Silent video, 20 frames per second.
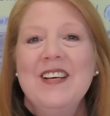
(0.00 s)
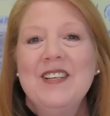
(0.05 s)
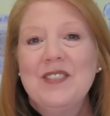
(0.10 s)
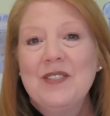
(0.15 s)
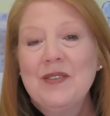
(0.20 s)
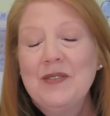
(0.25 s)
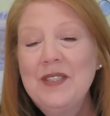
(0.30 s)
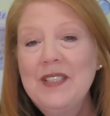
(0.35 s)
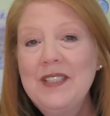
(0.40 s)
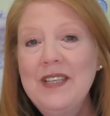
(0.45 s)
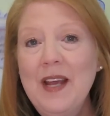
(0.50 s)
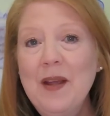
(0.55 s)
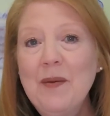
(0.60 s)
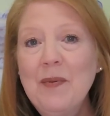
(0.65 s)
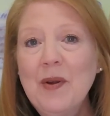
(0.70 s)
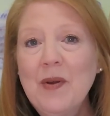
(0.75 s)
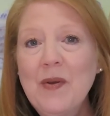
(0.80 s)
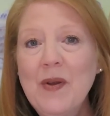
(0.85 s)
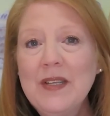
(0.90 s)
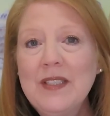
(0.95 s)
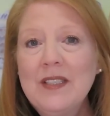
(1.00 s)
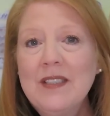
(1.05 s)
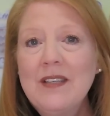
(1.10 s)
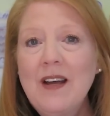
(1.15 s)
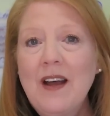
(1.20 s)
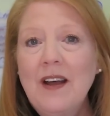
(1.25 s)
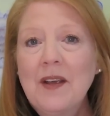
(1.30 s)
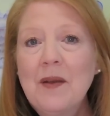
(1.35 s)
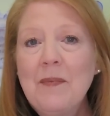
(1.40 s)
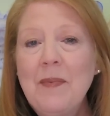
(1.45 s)
So today we're going to
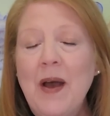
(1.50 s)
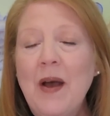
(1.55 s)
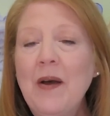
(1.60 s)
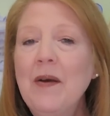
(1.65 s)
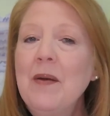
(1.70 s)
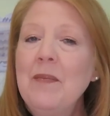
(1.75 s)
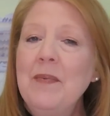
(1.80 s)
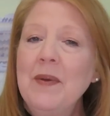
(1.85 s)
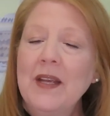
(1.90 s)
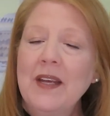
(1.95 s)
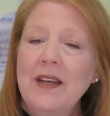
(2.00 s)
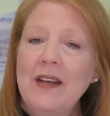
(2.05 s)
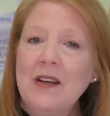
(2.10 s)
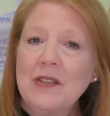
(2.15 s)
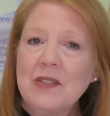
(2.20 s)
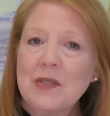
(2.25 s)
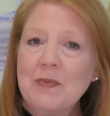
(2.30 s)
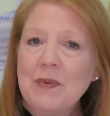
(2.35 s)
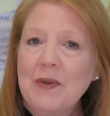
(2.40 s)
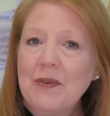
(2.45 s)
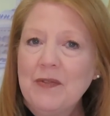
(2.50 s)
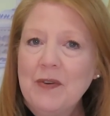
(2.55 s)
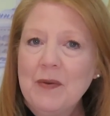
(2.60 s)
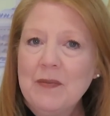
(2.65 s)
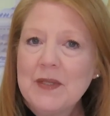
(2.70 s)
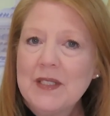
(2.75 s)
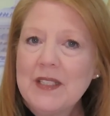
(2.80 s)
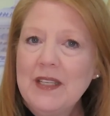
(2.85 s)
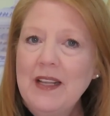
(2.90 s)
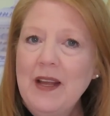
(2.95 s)
talk about a big announcement
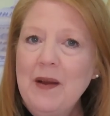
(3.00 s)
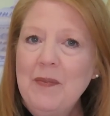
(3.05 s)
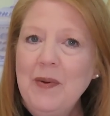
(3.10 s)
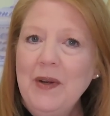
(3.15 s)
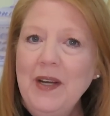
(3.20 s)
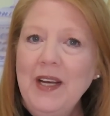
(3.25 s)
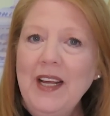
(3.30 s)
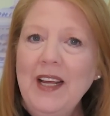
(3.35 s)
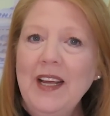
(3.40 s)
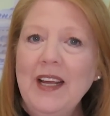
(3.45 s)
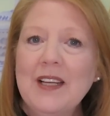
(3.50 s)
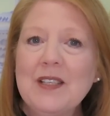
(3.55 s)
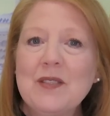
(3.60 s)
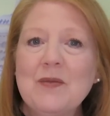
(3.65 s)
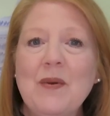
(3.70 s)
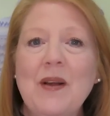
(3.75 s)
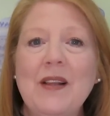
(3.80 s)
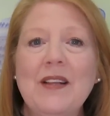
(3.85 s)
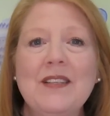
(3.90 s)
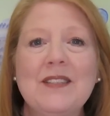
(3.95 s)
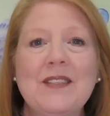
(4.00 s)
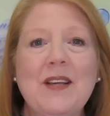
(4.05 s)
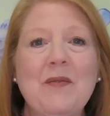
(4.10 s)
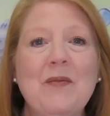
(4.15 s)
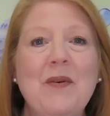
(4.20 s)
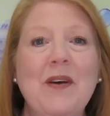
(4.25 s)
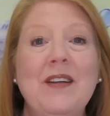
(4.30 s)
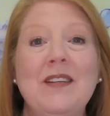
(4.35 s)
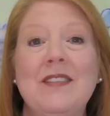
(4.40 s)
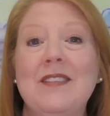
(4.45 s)
from Celebrity, as well as I
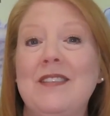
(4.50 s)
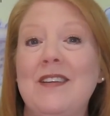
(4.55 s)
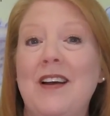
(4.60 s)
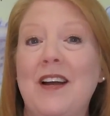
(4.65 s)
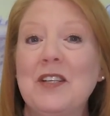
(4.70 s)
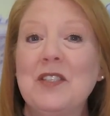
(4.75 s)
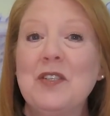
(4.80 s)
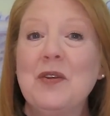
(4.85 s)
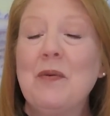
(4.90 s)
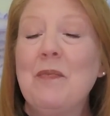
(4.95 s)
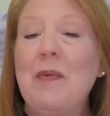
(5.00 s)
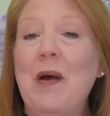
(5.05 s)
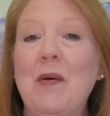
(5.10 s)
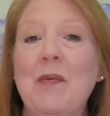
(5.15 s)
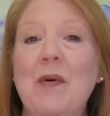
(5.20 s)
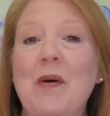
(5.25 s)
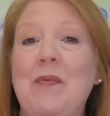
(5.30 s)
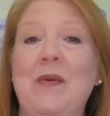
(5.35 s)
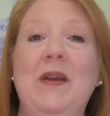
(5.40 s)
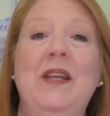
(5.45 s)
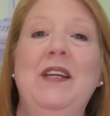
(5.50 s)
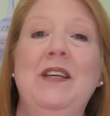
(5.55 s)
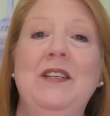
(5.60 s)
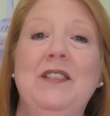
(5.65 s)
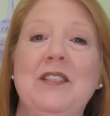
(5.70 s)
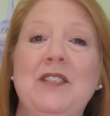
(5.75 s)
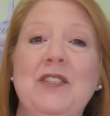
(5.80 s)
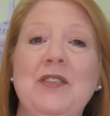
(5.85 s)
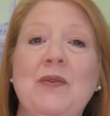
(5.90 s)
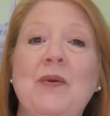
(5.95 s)
wanted to talk to you about what we
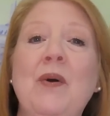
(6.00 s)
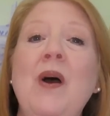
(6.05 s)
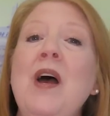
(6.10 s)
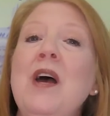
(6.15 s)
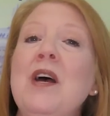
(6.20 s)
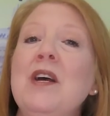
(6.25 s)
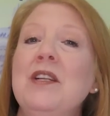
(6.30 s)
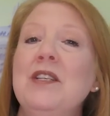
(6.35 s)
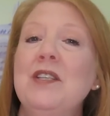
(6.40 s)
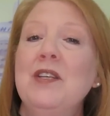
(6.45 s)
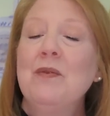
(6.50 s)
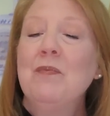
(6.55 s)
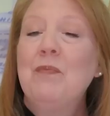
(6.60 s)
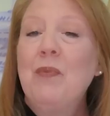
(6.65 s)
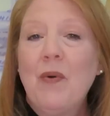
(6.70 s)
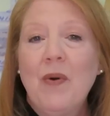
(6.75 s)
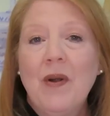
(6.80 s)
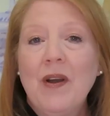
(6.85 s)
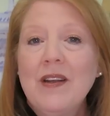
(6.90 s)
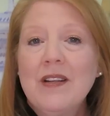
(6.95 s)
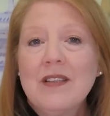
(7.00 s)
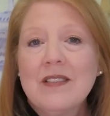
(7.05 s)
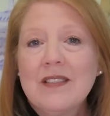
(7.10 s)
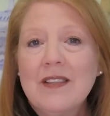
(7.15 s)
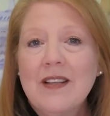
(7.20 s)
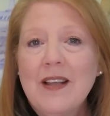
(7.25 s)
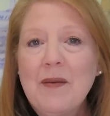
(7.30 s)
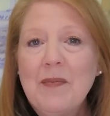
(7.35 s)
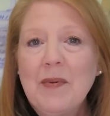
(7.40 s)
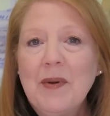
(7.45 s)
need to do to board a
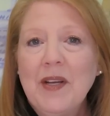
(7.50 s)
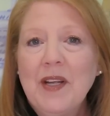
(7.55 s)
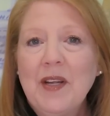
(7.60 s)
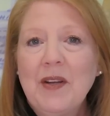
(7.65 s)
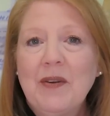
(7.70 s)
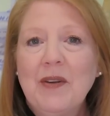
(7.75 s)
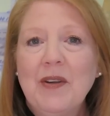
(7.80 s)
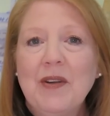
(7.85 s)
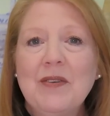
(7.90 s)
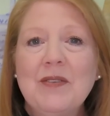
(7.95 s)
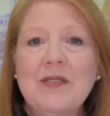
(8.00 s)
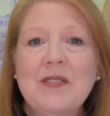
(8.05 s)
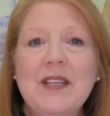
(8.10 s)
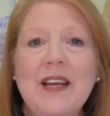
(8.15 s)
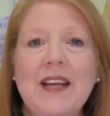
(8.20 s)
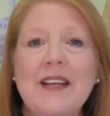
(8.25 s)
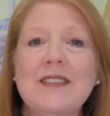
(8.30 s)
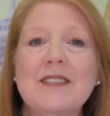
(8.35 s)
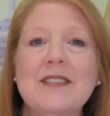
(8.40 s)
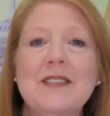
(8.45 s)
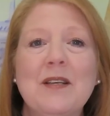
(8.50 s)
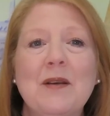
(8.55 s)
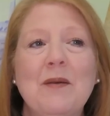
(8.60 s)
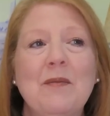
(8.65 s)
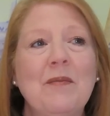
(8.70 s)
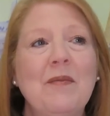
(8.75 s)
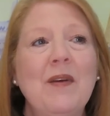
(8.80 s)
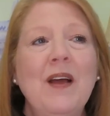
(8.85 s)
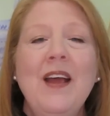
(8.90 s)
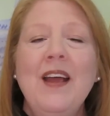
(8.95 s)
Celebrity cruise and
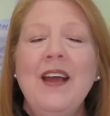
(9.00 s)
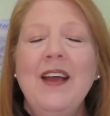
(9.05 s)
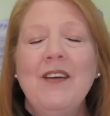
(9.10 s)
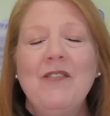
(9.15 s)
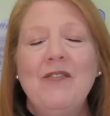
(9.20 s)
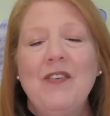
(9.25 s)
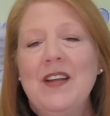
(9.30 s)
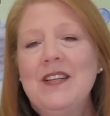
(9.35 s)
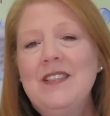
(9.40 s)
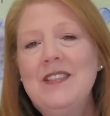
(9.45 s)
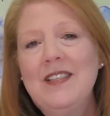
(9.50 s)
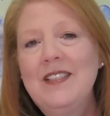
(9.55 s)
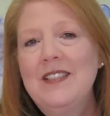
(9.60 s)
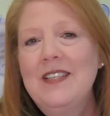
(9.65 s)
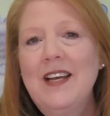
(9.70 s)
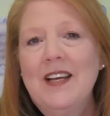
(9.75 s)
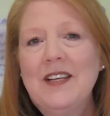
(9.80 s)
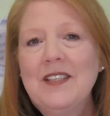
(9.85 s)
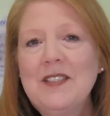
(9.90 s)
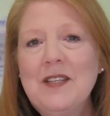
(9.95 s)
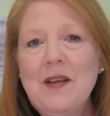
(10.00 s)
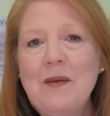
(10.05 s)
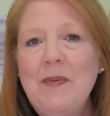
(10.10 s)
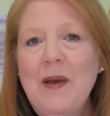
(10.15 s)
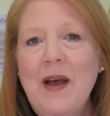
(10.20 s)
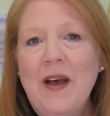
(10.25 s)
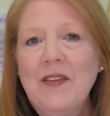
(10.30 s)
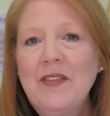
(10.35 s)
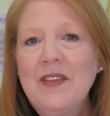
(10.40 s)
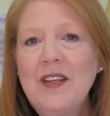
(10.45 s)
some fun details
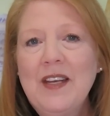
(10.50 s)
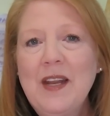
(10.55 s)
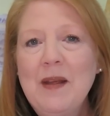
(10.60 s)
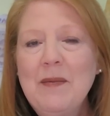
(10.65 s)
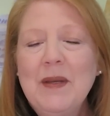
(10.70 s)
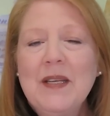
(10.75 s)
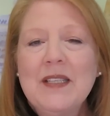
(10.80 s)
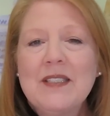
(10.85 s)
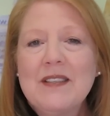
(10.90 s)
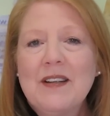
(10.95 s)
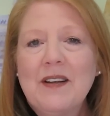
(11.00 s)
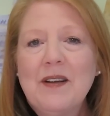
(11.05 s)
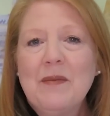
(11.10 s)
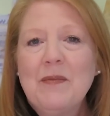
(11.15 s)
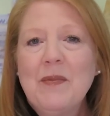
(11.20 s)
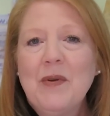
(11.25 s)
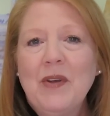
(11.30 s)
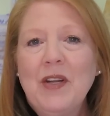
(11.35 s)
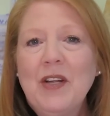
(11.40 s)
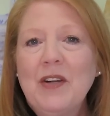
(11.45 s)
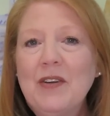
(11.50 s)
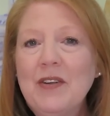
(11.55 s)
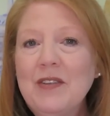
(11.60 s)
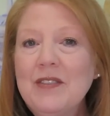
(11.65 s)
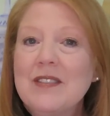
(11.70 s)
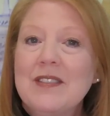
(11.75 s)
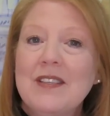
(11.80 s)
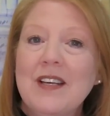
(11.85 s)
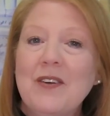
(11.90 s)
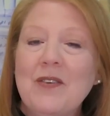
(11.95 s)
about the naming ceremony
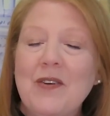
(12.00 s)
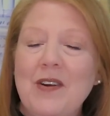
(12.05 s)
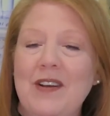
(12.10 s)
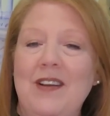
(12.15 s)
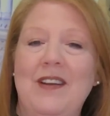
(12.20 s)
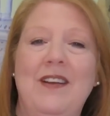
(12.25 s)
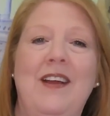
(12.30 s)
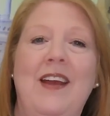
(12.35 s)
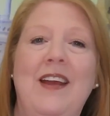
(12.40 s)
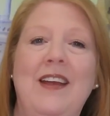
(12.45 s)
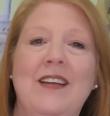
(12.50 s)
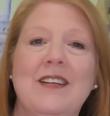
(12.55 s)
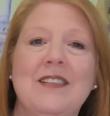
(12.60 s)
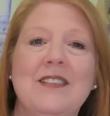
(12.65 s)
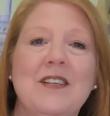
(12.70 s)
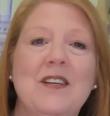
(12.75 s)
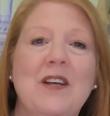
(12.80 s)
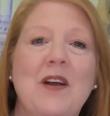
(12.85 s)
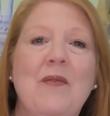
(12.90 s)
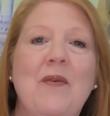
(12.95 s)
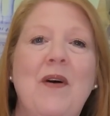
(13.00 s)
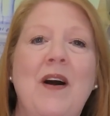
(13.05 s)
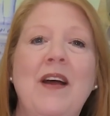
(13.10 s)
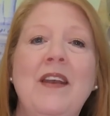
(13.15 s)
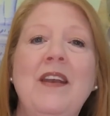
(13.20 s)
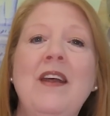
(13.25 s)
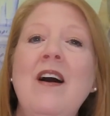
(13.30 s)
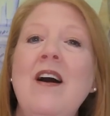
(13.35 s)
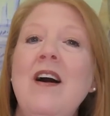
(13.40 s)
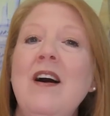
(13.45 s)
cruise that Gordon and I get to go
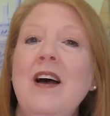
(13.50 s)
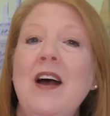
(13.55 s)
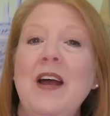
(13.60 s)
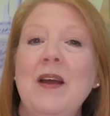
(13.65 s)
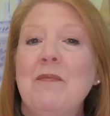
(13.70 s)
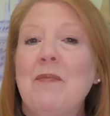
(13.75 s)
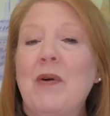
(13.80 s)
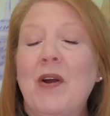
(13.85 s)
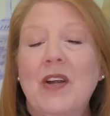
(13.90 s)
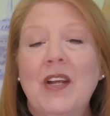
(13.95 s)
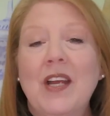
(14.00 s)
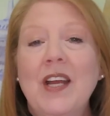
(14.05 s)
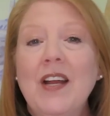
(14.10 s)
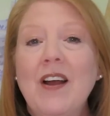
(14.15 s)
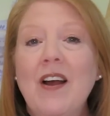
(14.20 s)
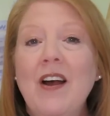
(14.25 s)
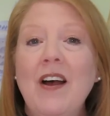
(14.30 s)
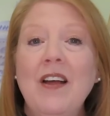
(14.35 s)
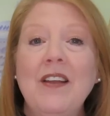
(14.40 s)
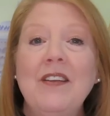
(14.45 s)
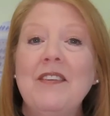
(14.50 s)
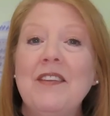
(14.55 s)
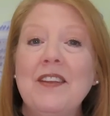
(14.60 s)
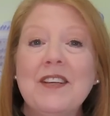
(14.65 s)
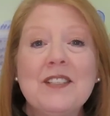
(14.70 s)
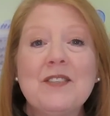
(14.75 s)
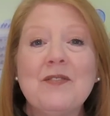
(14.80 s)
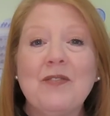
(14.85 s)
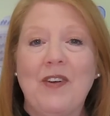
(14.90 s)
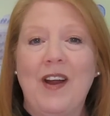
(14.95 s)
on, embarking on
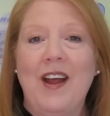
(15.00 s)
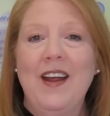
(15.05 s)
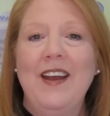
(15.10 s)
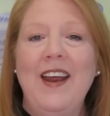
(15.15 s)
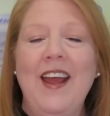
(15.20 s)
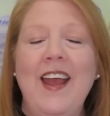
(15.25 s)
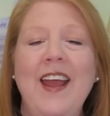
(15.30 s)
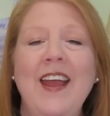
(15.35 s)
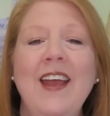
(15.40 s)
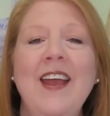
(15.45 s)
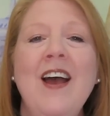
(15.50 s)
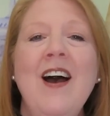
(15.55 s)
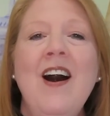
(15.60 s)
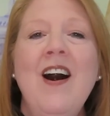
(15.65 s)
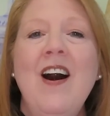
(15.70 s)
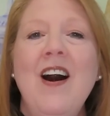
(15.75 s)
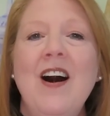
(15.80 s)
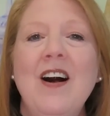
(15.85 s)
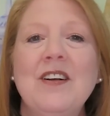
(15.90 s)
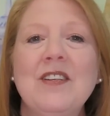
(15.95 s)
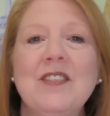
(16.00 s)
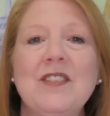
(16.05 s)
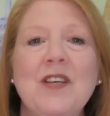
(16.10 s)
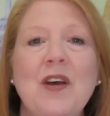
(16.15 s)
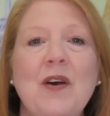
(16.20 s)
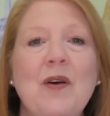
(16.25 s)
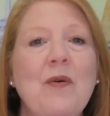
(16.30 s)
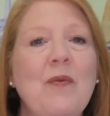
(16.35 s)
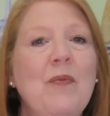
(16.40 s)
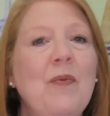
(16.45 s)
this Friday.
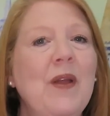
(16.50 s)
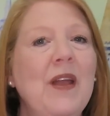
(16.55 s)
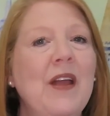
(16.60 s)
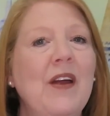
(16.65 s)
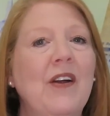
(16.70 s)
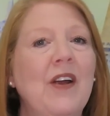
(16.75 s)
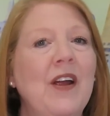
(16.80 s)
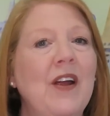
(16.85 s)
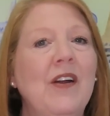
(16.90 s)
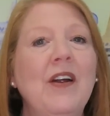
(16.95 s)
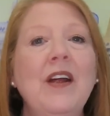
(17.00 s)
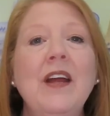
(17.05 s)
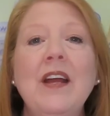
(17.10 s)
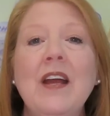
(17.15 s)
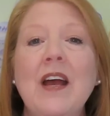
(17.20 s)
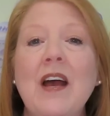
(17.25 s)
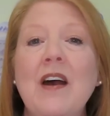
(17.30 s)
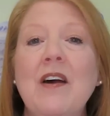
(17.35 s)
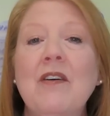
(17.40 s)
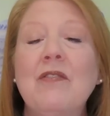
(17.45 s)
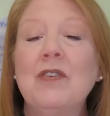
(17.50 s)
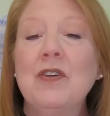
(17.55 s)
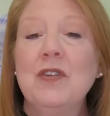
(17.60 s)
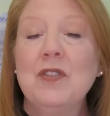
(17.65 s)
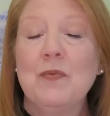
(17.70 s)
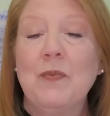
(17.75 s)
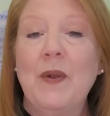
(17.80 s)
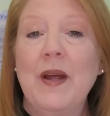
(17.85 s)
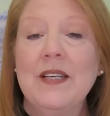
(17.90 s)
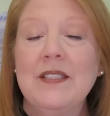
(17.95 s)
Also, we are hearing of
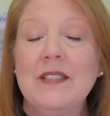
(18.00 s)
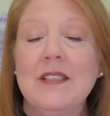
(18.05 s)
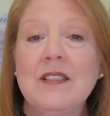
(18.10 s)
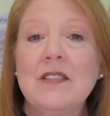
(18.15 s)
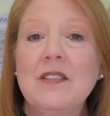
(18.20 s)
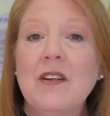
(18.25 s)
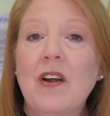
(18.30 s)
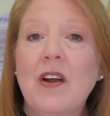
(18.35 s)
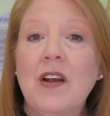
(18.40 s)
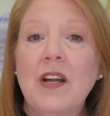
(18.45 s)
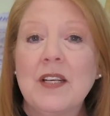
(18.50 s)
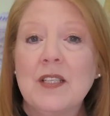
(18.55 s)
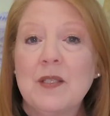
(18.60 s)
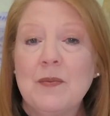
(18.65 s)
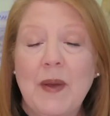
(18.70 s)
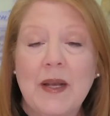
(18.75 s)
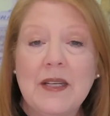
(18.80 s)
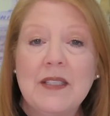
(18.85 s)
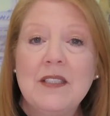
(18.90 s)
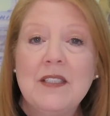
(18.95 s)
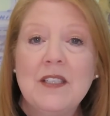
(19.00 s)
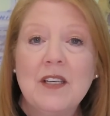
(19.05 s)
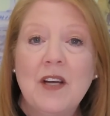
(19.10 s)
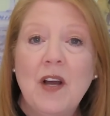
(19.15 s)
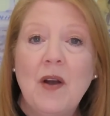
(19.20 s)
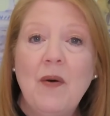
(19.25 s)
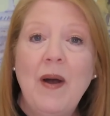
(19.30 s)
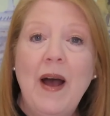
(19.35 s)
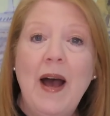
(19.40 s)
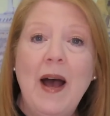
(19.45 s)
cruise prices are expected to
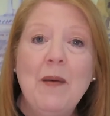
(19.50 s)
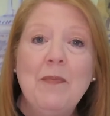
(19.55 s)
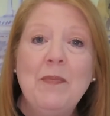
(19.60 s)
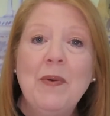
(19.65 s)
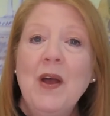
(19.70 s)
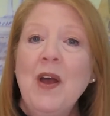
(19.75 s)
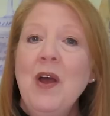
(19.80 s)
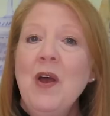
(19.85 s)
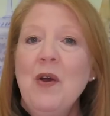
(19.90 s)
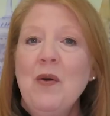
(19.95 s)
go up.